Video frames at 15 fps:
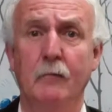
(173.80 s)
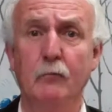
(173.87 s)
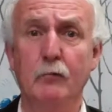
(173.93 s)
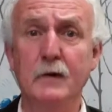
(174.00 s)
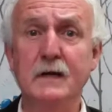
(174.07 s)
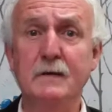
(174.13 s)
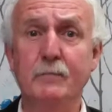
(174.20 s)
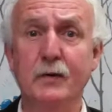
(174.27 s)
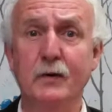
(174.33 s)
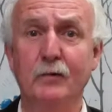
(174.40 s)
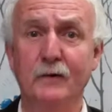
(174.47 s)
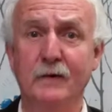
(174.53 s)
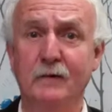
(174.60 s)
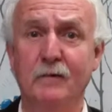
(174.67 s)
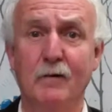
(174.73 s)

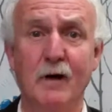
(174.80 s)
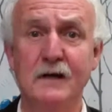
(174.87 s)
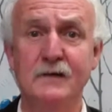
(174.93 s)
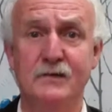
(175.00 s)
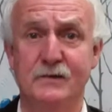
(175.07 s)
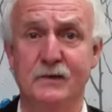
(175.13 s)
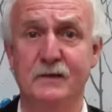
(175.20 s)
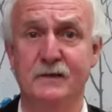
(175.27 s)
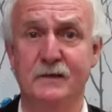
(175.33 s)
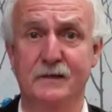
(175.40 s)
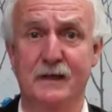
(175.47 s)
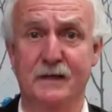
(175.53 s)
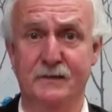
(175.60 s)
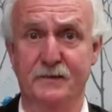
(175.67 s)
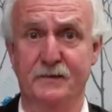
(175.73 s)
rebuild in Christchurch, it
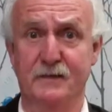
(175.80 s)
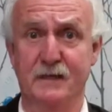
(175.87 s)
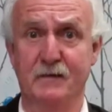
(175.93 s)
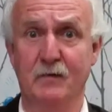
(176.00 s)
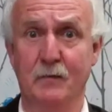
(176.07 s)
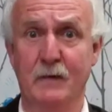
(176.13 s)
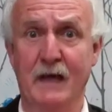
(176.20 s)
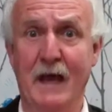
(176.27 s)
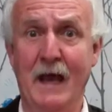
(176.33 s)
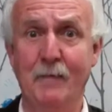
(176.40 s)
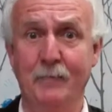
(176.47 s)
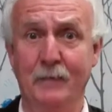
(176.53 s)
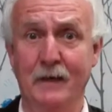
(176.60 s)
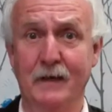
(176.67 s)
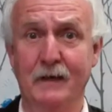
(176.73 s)
doesn't seem to be
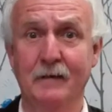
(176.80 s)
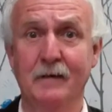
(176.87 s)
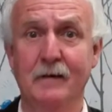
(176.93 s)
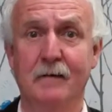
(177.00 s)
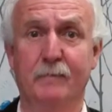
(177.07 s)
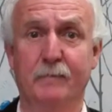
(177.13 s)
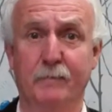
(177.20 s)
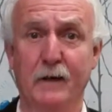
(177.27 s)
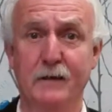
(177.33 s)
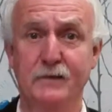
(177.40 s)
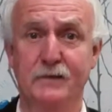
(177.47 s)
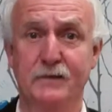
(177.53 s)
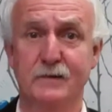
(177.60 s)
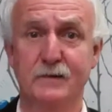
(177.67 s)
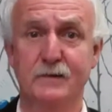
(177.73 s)
happening.
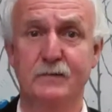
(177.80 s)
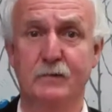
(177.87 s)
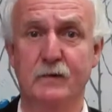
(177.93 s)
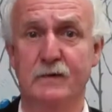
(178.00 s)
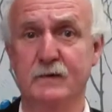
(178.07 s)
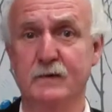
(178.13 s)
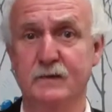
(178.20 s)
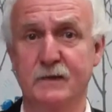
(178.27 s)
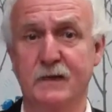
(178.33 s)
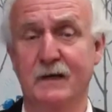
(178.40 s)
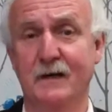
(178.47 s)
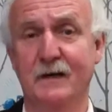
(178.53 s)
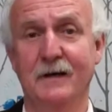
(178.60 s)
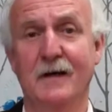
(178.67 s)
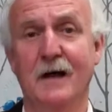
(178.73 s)
Fletcher's, which is
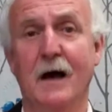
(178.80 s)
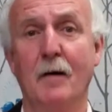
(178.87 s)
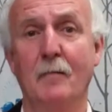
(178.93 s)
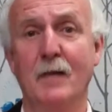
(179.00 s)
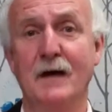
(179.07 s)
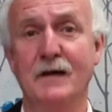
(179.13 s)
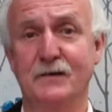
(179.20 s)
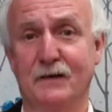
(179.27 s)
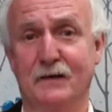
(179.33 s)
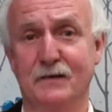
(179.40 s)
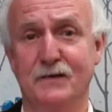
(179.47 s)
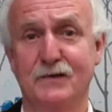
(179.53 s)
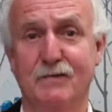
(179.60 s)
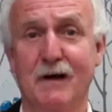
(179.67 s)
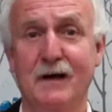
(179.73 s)
a major
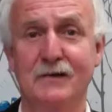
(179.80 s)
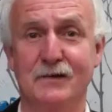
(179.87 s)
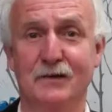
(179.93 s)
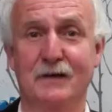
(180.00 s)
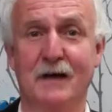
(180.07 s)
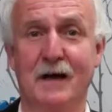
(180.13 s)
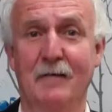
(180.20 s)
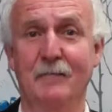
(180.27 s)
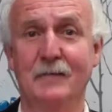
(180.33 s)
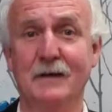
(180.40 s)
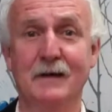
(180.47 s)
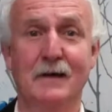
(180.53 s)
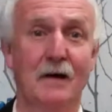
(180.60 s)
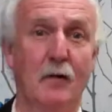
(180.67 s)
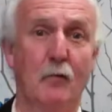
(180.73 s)
construction
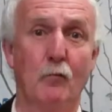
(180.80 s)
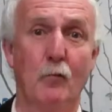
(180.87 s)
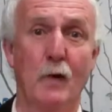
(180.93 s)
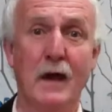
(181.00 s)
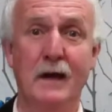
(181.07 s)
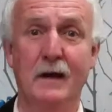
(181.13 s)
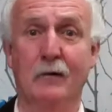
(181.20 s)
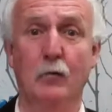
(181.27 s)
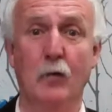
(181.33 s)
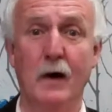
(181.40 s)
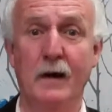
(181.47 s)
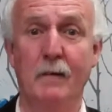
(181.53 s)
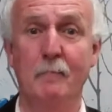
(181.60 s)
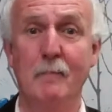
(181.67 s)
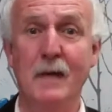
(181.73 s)
company, ran
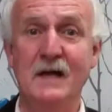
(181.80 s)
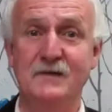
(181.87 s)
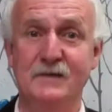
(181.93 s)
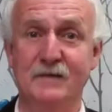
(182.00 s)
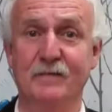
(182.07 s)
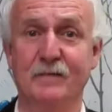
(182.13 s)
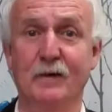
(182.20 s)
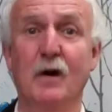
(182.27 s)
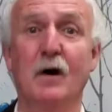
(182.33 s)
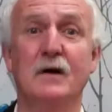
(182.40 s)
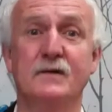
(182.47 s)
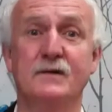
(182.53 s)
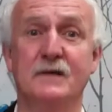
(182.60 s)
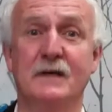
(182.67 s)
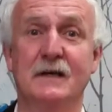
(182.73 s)
quite a massive
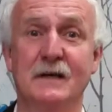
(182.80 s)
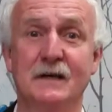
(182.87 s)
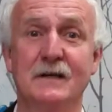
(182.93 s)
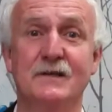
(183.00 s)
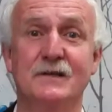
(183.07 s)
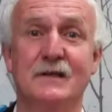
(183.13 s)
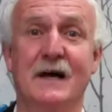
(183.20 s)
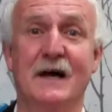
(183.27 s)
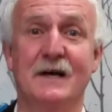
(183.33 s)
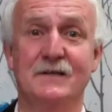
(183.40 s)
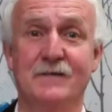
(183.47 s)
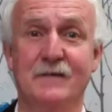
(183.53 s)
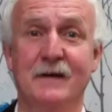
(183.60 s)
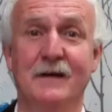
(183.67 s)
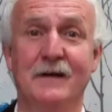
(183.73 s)
loss in its
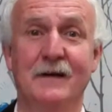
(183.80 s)
last